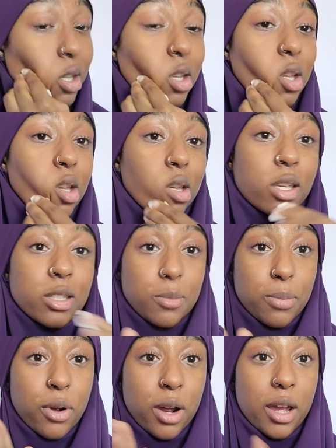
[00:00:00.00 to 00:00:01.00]
there were just so
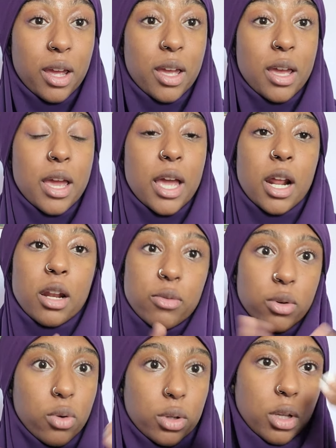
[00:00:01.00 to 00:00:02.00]
many people there, and honestly,
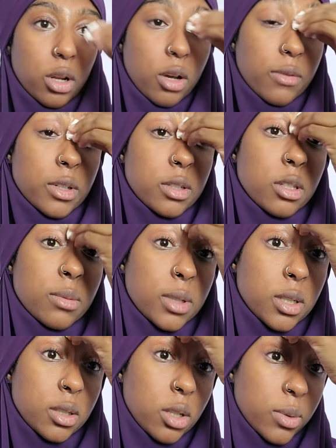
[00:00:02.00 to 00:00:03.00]
I just wasn't comfortable
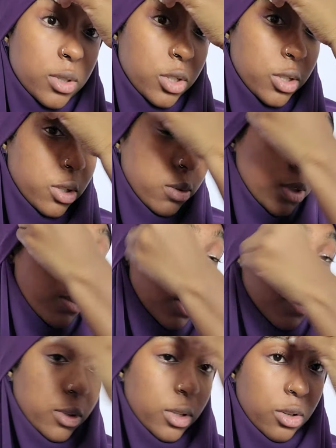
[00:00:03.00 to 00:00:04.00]
recording because I wanted to get
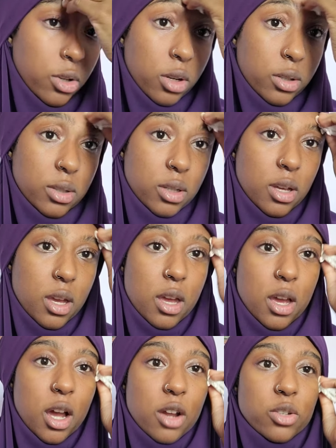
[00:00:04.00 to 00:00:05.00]
to experience it.
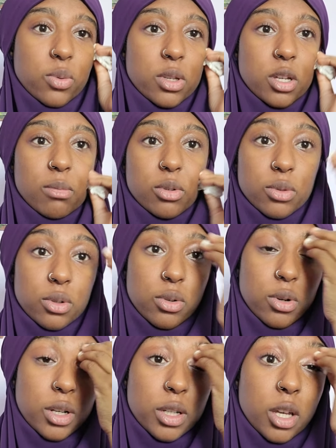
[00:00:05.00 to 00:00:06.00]
In the experience, all
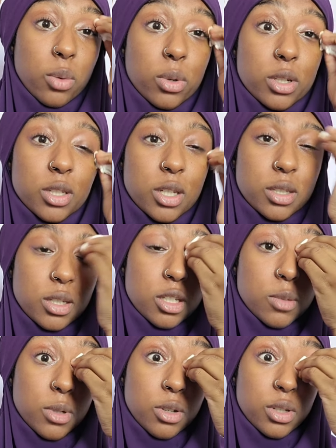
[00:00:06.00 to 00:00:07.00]
I can say is that,
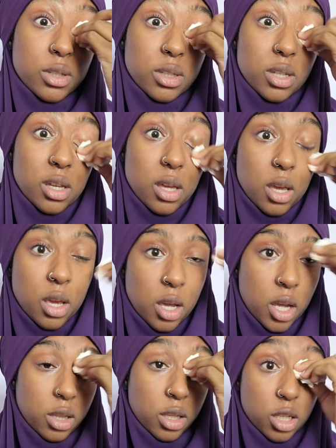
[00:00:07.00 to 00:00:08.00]
honestly,
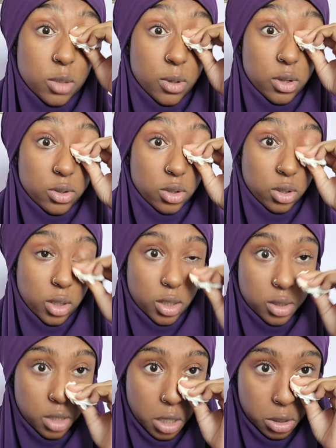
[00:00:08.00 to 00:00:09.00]
alhamdulillah, the people were
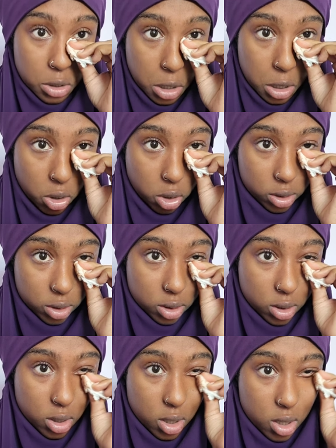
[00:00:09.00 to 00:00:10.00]
so nice and so
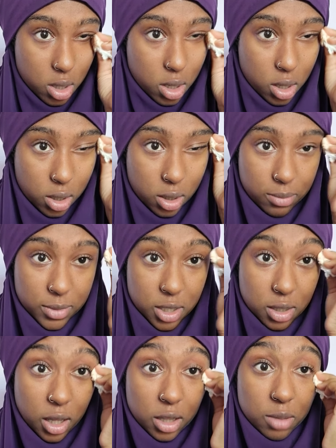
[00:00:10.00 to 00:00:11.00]
welcoming, and
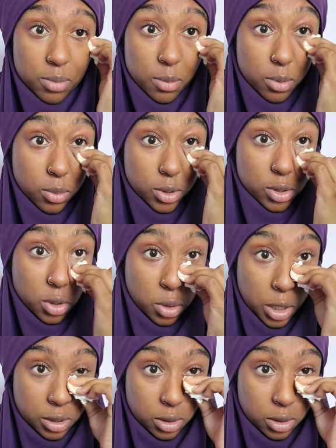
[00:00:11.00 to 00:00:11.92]
that was lovely.